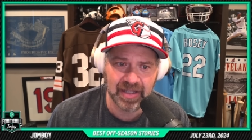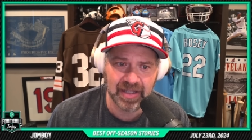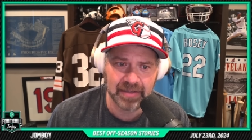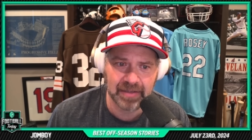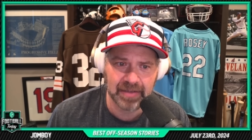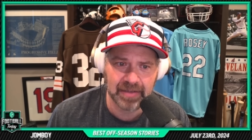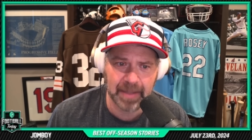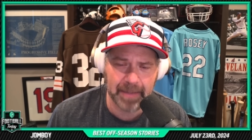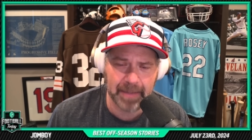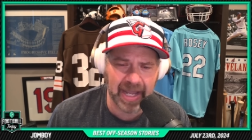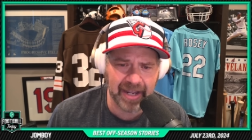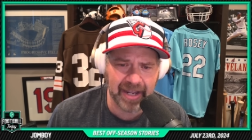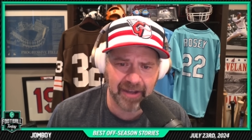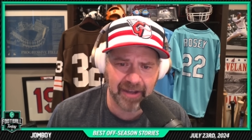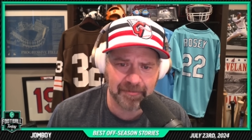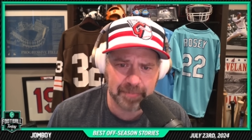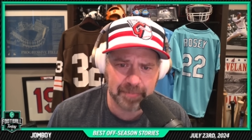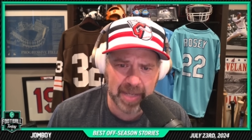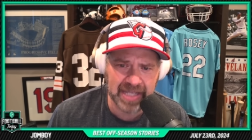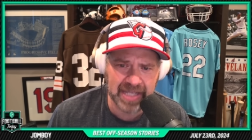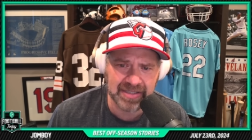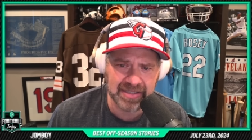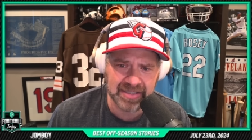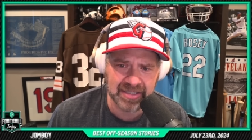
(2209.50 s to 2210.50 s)
am I off
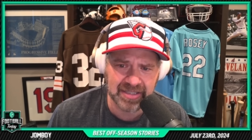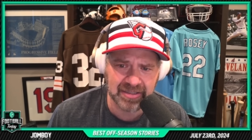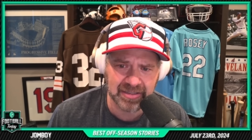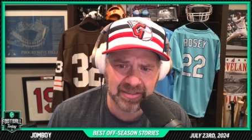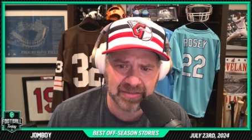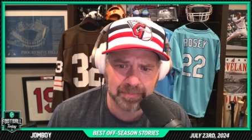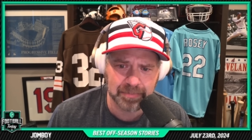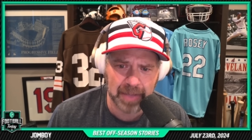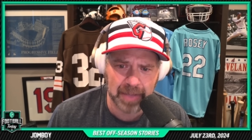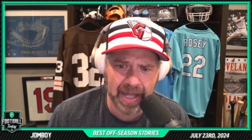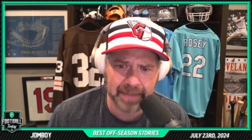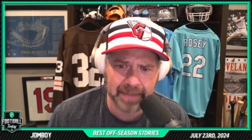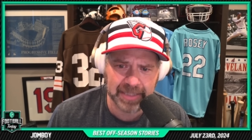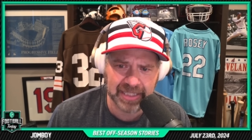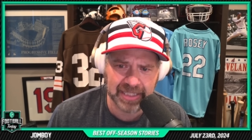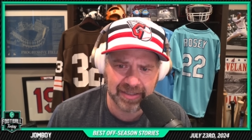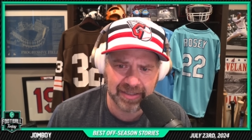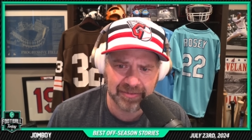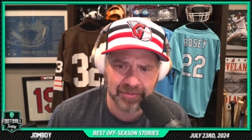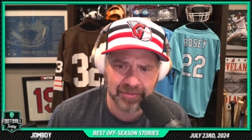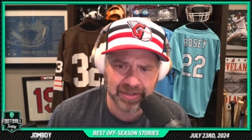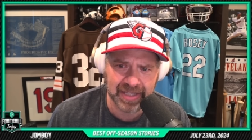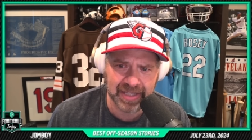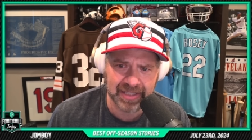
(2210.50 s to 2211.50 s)
base here, Bobby,
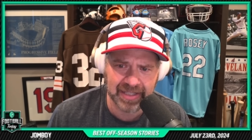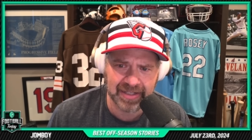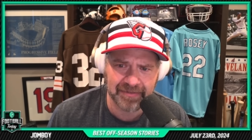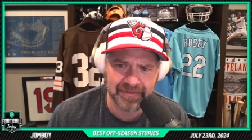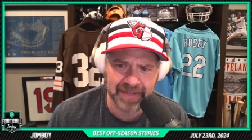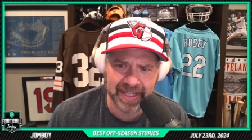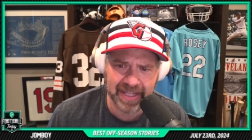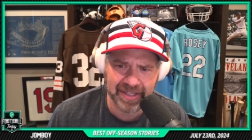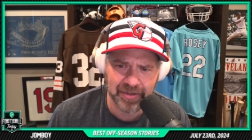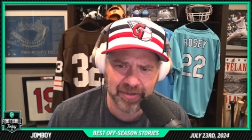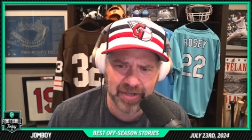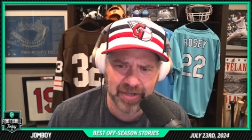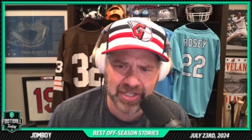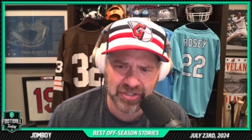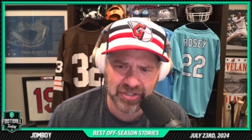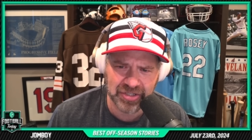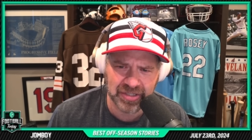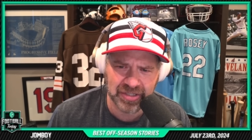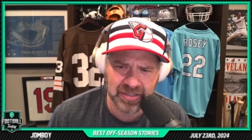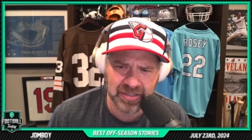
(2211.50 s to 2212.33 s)
with that evaluation?